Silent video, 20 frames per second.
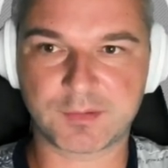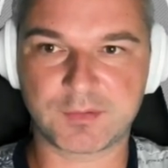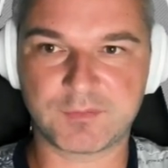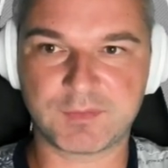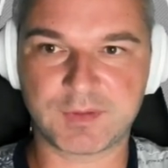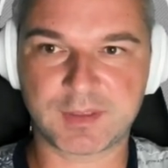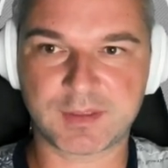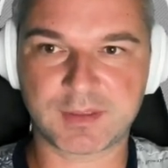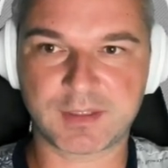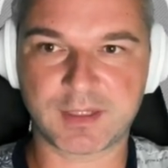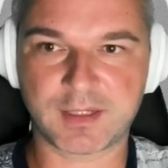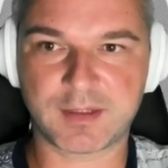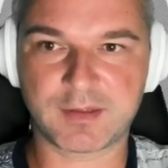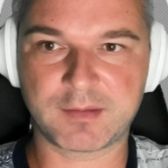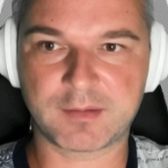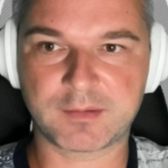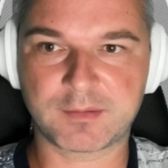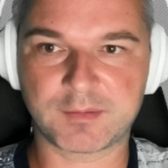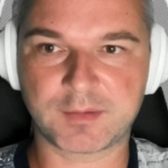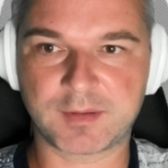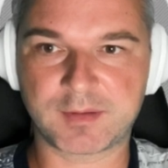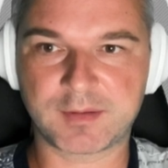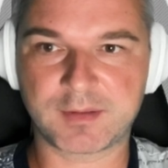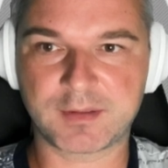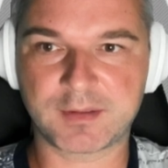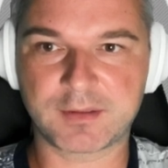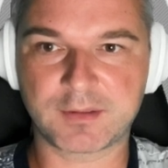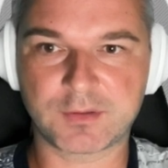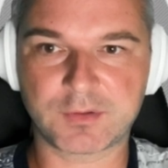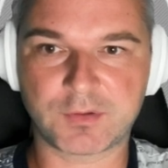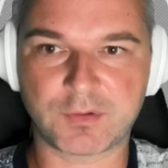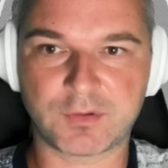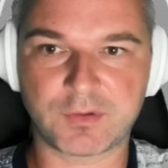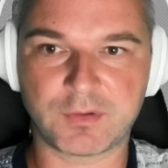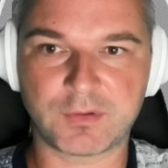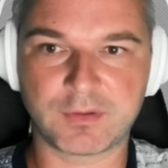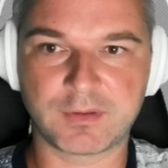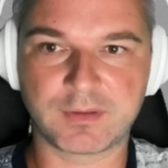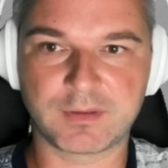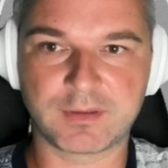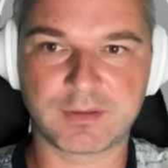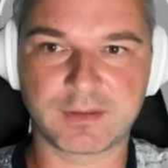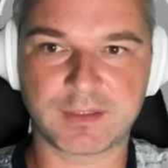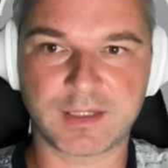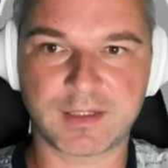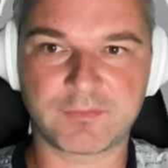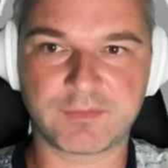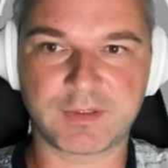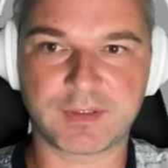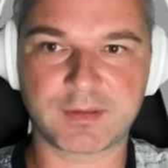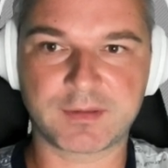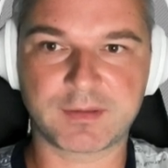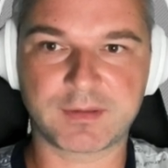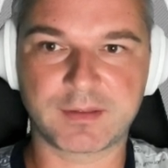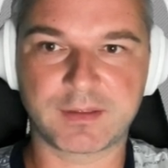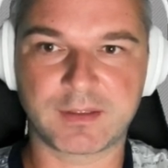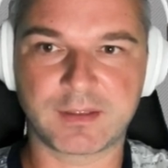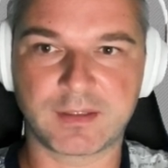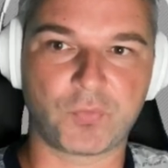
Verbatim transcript: So in this case, a single call like this